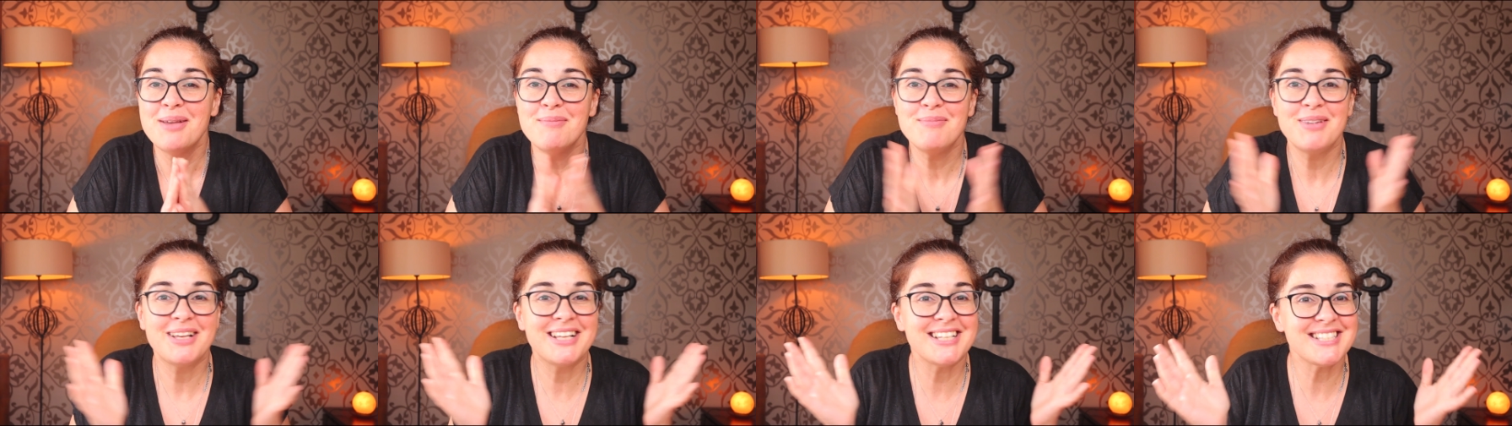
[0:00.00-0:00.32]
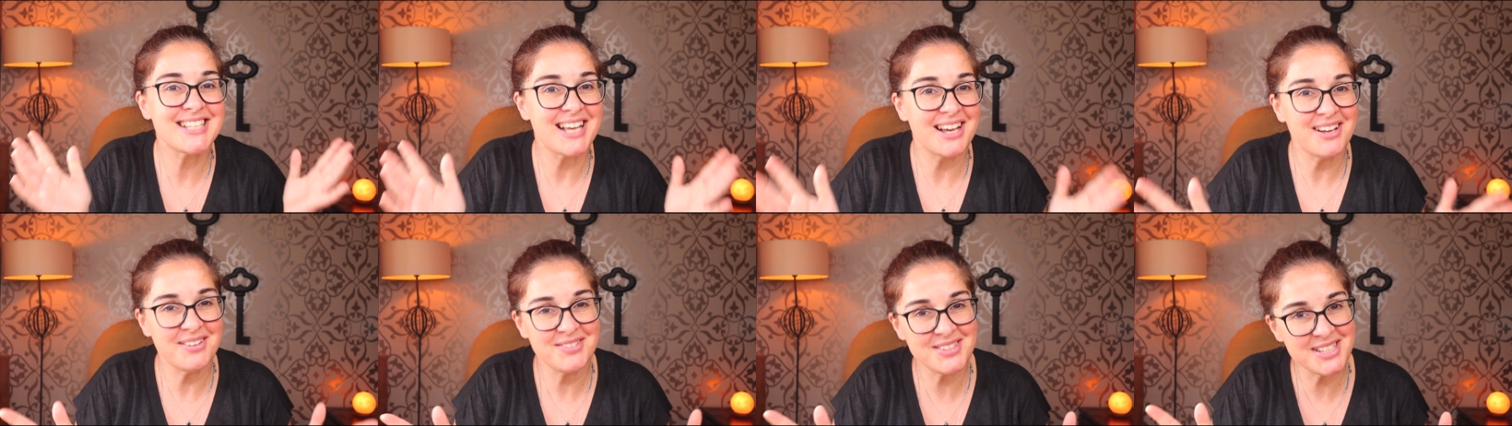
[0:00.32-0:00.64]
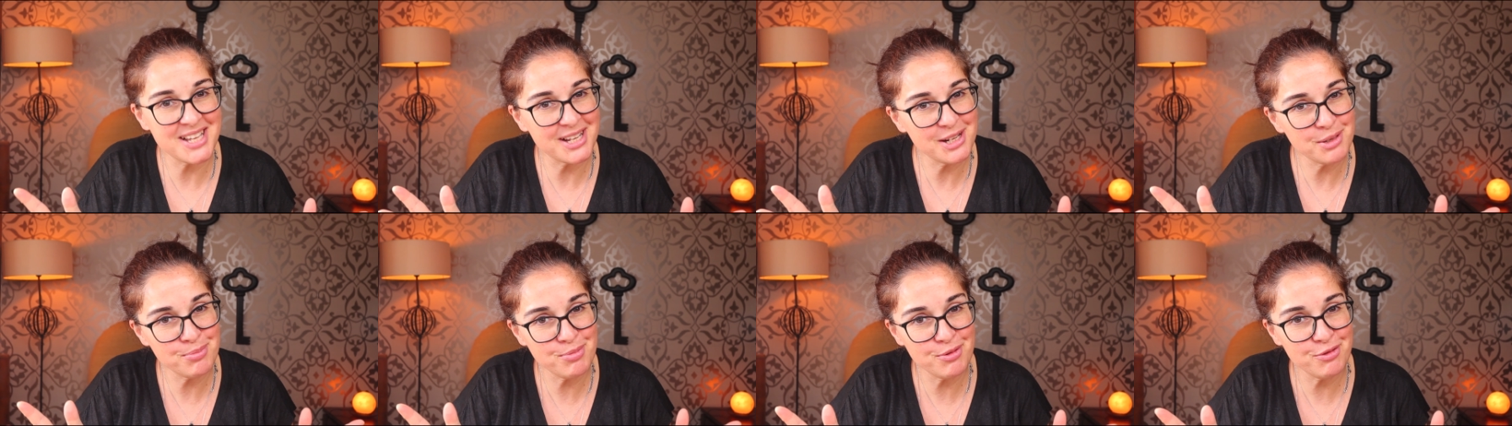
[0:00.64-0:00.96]
Because I have
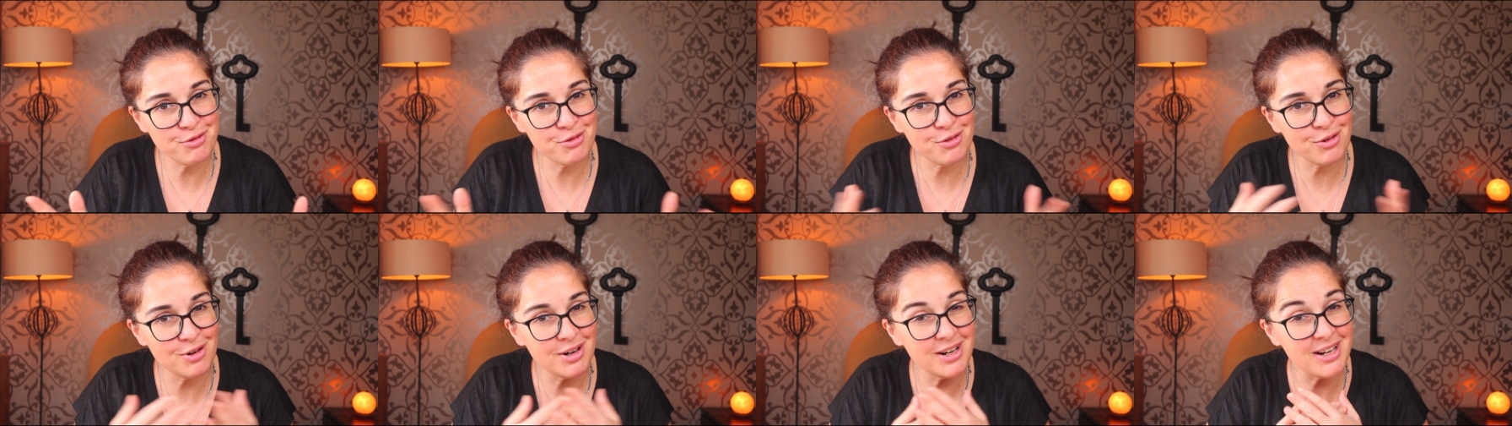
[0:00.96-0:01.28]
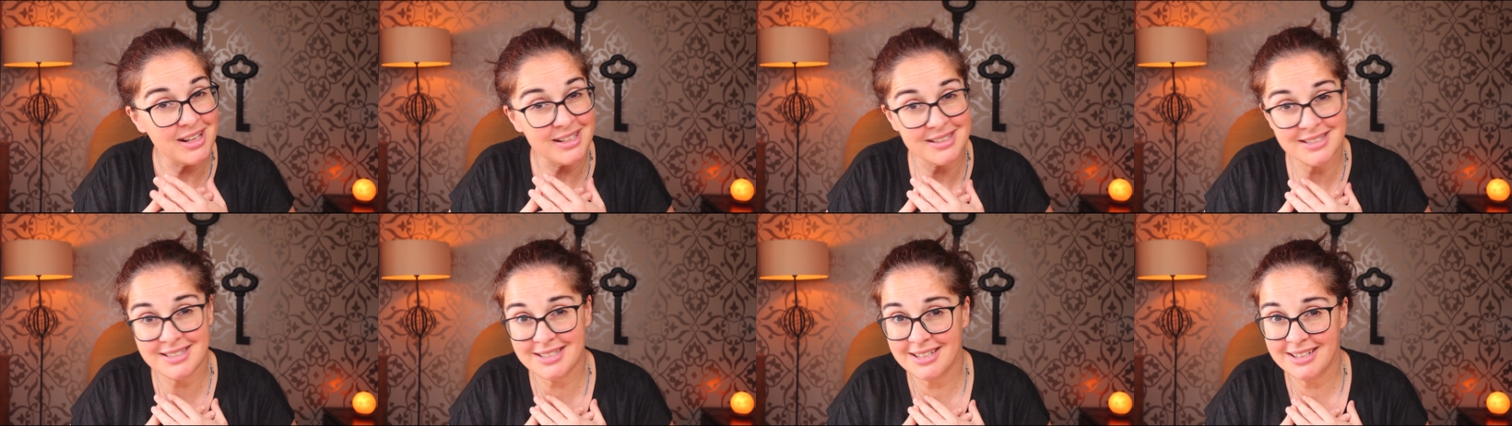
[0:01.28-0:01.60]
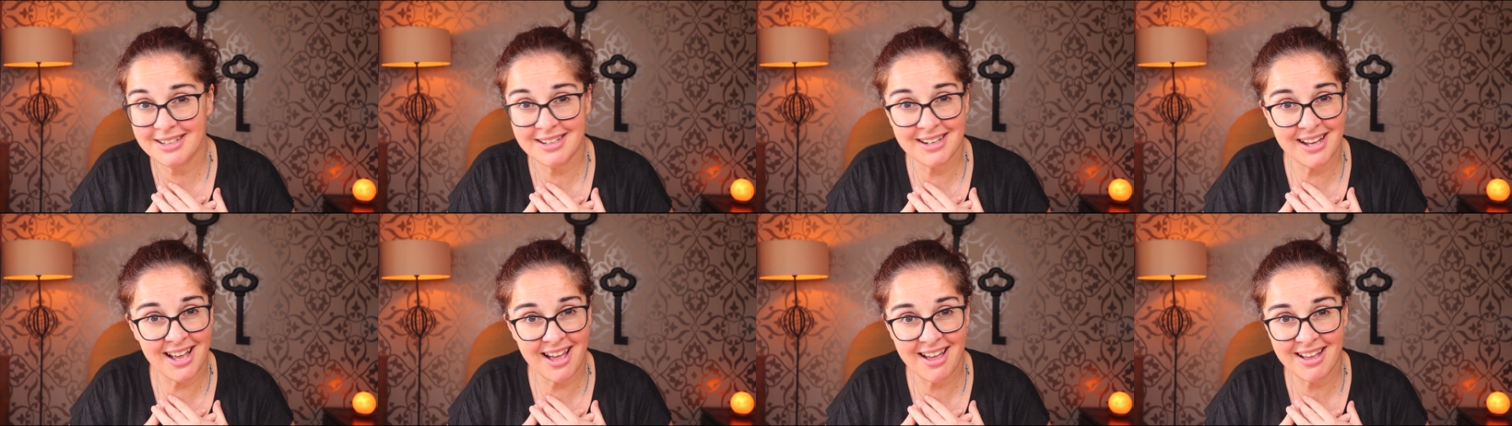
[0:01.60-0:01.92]
said it before and I'll
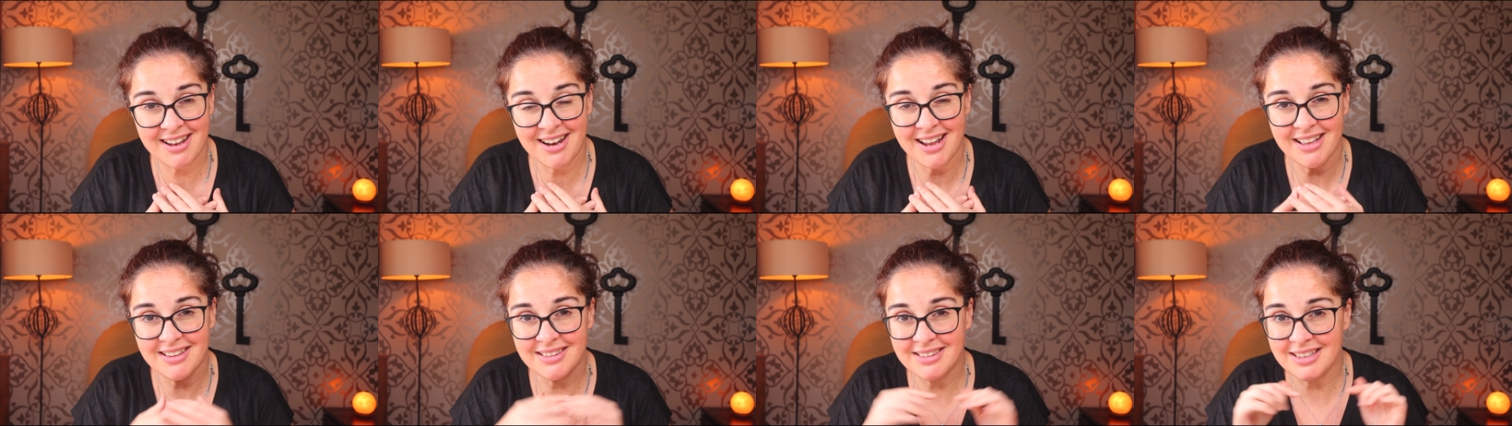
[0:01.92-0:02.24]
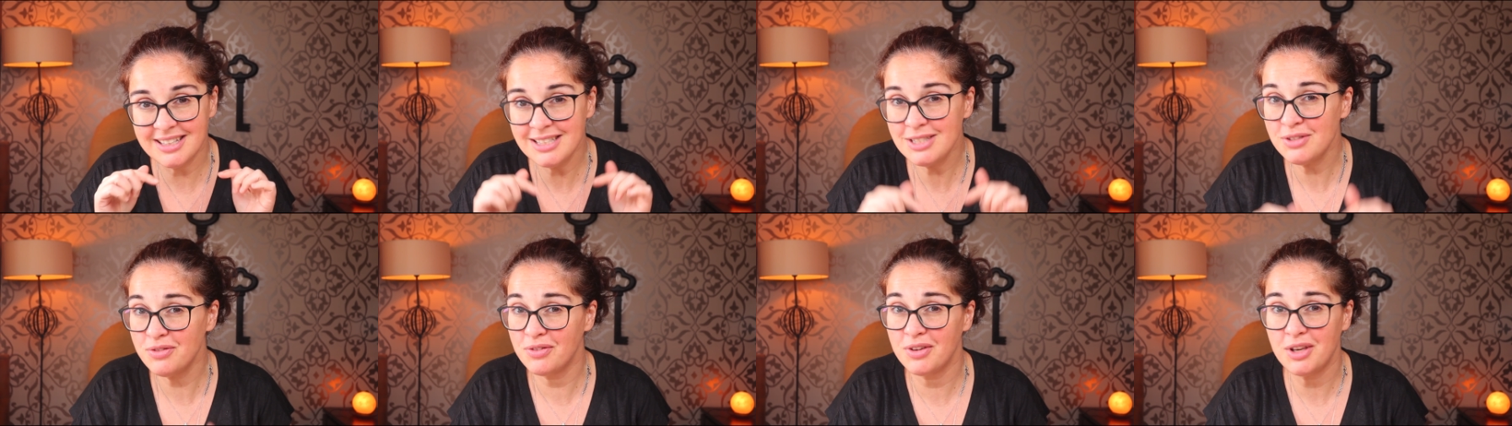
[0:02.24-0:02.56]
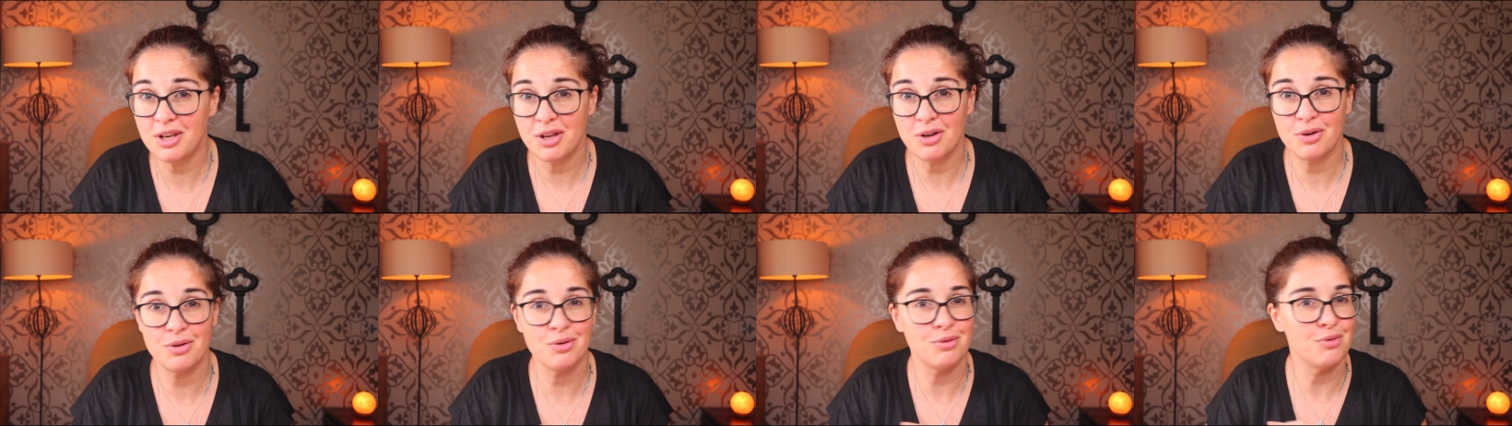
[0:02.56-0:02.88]
say it again, this
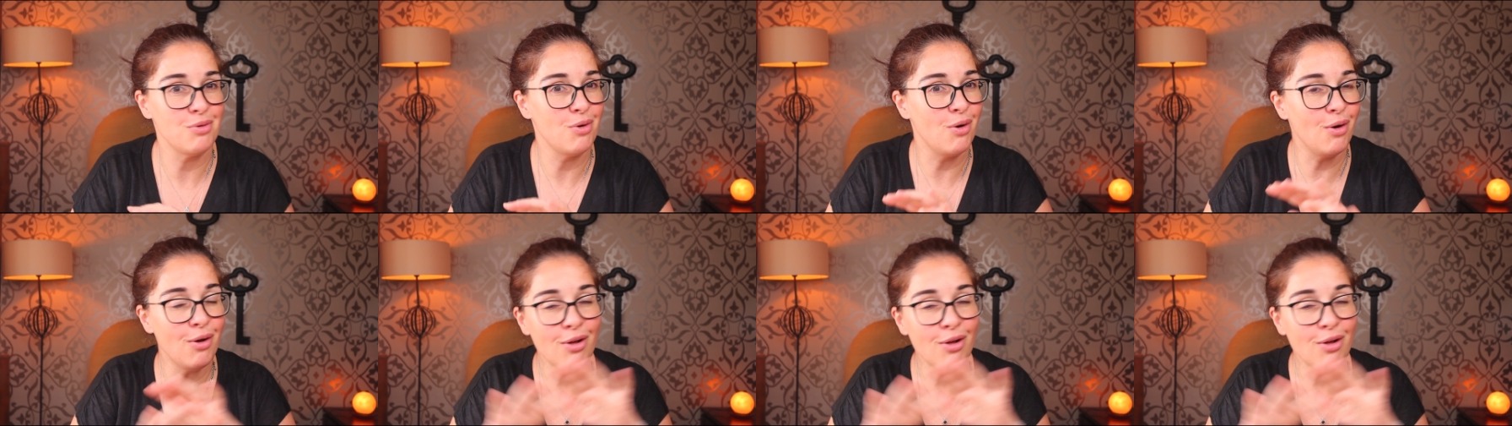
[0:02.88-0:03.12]
video,